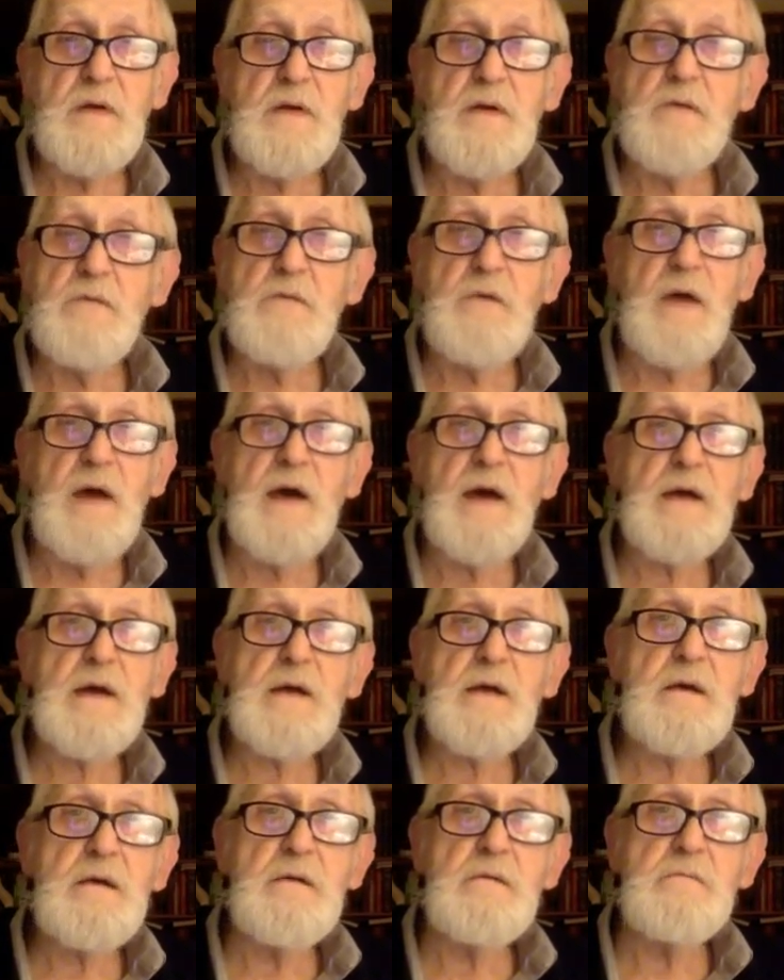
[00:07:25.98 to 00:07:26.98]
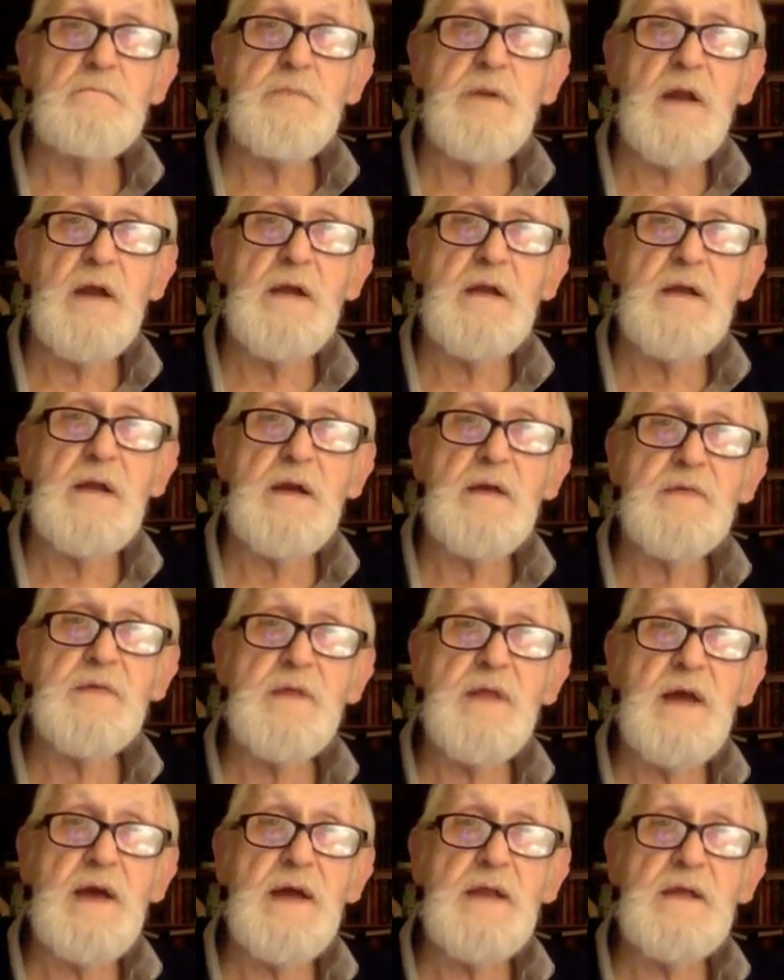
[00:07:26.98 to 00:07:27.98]
Well, I couldn't play
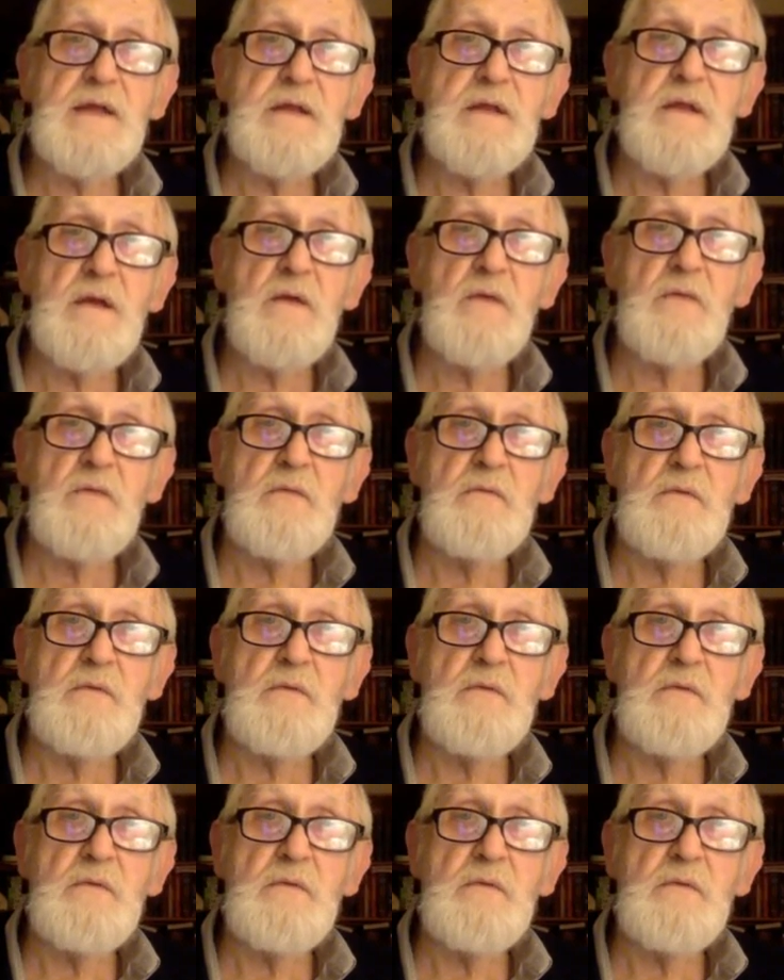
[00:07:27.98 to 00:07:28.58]
nothing. I didn't know